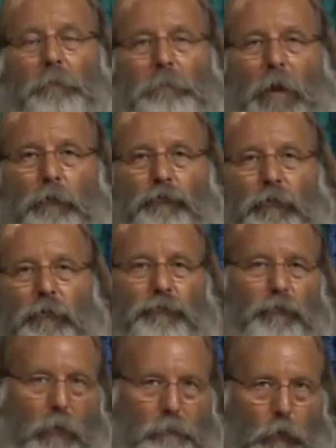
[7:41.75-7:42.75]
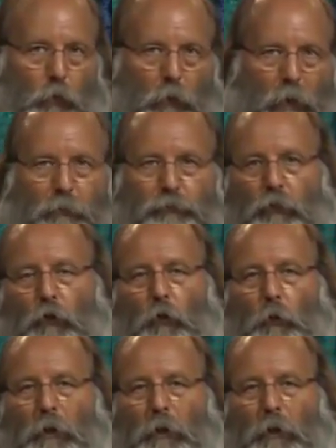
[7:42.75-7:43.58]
mountains of Urartu,